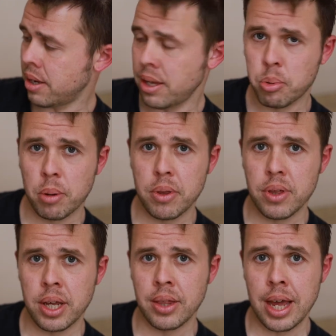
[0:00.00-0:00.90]
Now you probably
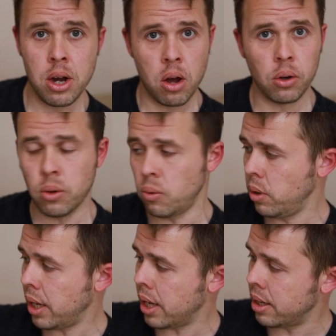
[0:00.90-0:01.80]
think they're not cool
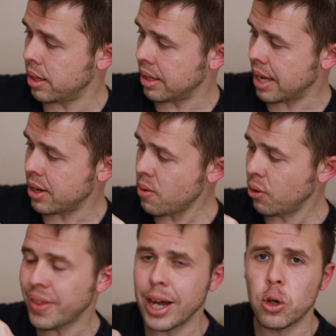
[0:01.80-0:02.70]
and they
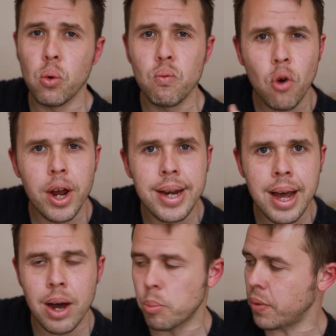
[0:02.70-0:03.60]
don't look that cool right
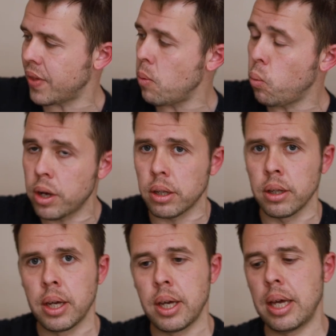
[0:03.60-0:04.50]
now, but they
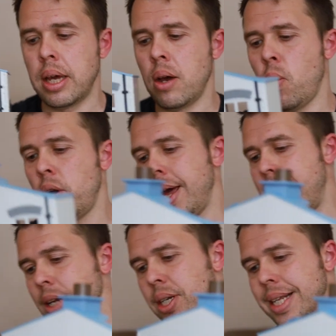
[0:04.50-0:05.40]
will when I
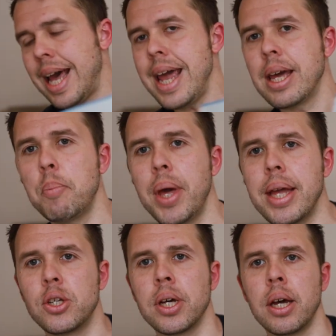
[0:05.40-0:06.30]
actually take a
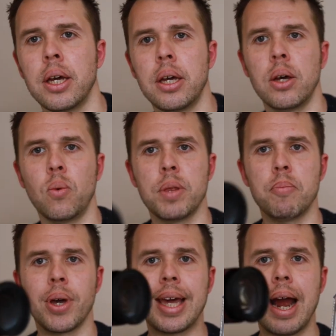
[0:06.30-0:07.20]
picture
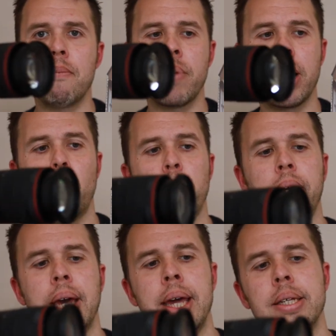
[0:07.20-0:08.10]
with my camera up
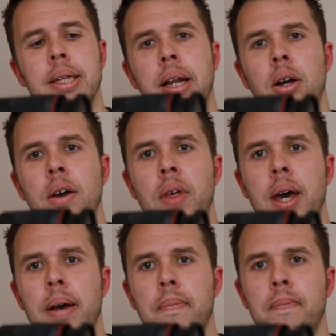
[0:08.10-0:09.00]
against it like
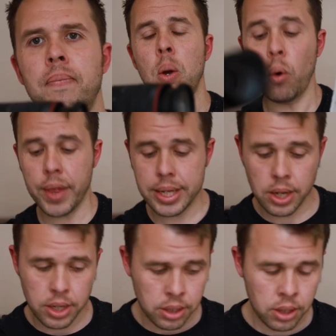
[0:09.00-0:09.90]
that. And what that's
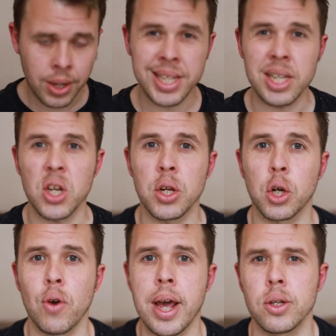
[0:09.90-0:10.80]
gonna do is it's gonna
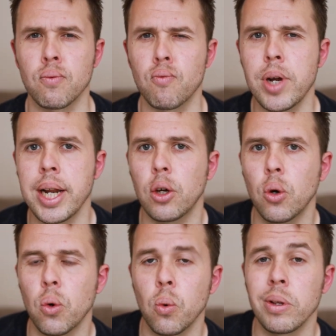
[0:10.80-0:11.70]
create this really
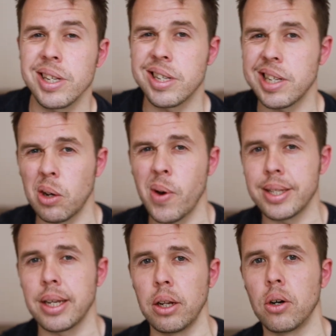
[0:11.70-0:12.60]
cool
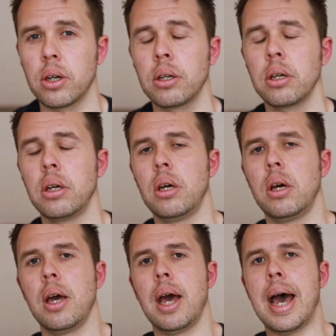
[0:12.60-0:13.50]
silhouetted look.
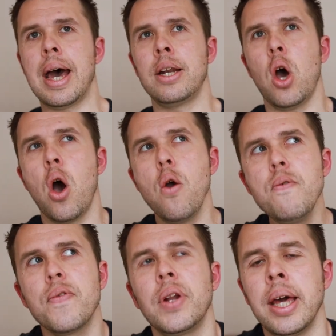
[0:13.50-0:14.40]
And
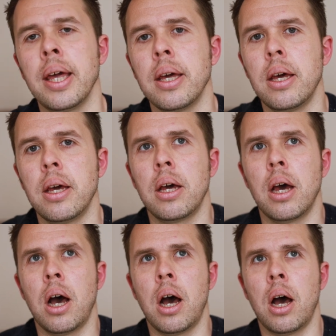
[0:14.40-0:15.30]
hopefully,
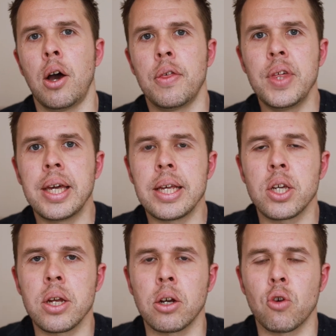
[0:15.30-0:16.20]
I think it's
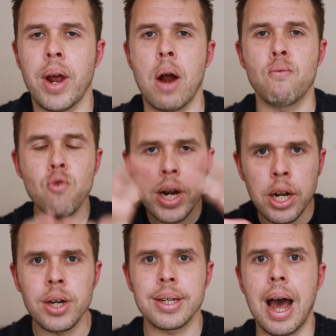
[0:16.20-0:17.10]
gonna create a
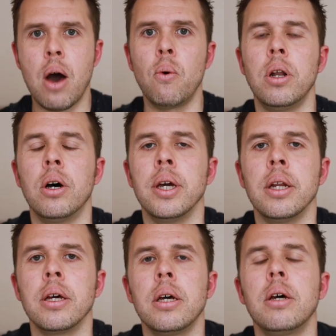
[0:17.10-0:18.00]
really nice
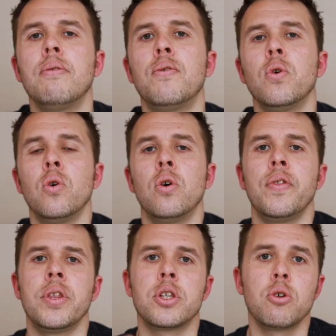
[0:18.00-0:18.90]
outline for
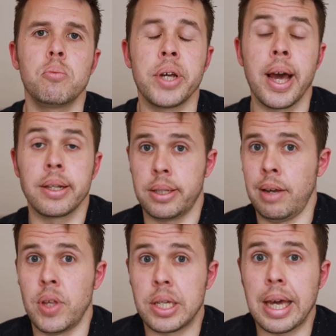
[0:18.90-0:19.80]
the subject,
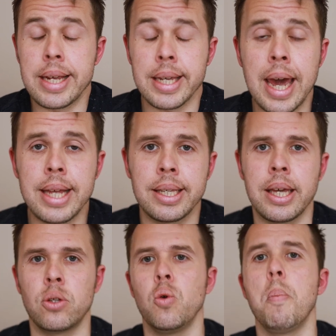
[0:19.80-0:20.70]
in this case,
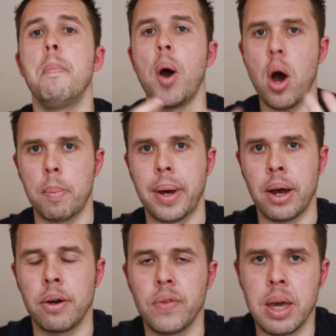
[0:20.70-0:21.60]
Katie, to pop
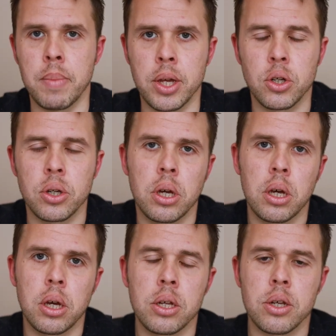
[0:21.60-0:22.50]
out of the image
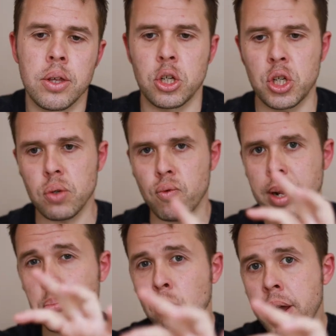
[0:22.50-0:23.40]
so that she's
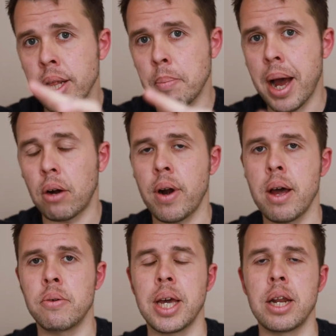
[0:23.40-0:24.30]
really bright in the
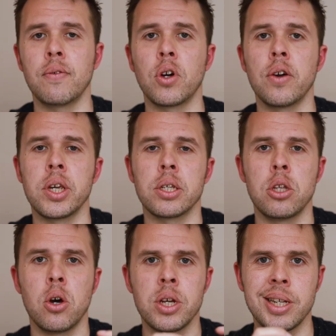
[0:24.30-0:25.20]
background and I've got this
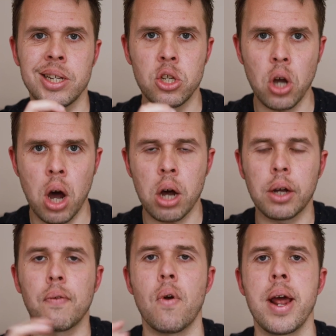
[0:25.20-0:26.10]
nice
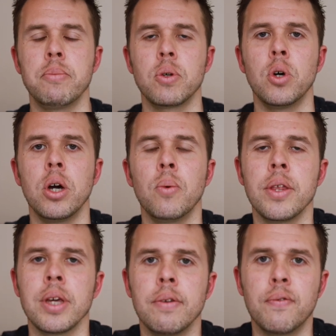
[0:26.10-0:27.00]
dark frame to work
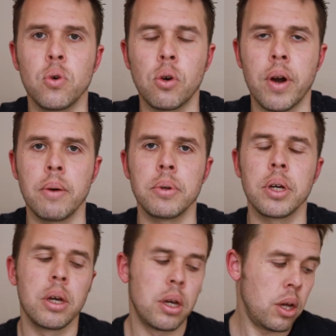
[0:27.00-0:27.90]
with in the foreground
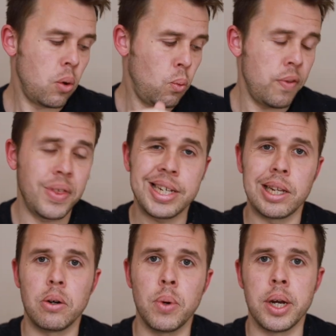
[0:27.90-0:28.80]
with
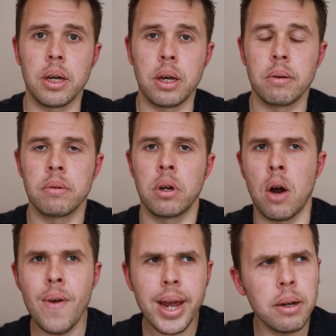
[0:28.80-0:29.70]
this little window.
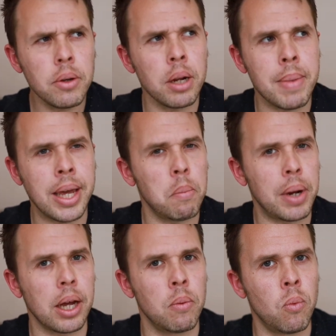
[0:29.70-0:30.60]
I reckon I'm gonna make it
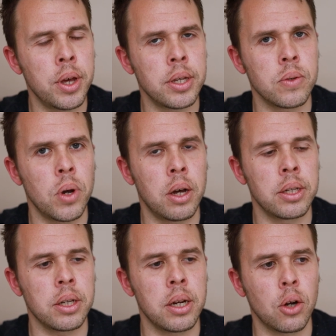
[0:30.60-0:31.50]
black and white as well.
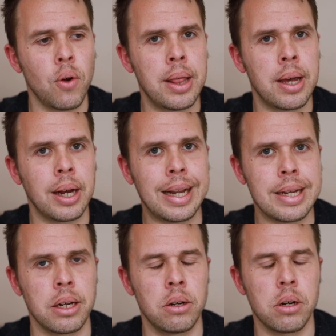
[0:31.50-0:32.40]
It's gonna create that
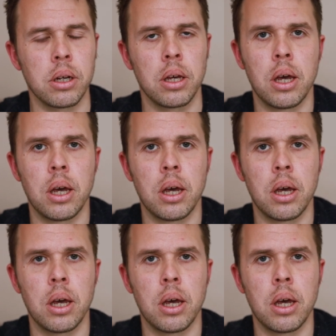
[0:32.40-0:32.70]
classic look,